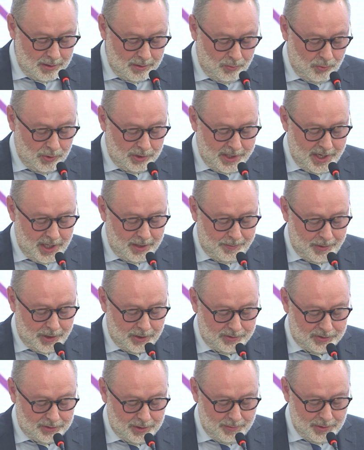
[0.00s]
will help
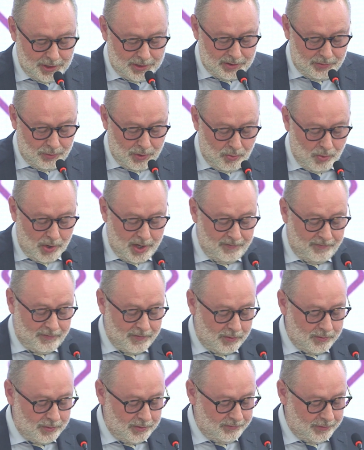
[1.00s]
contribute to a way
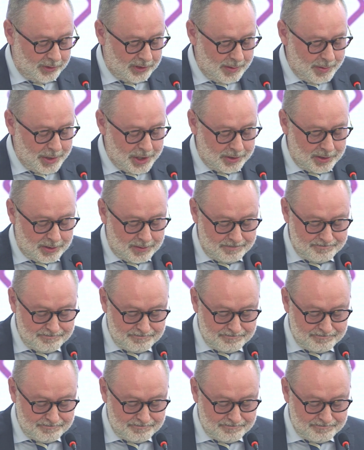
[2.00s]
forward for Lebanon.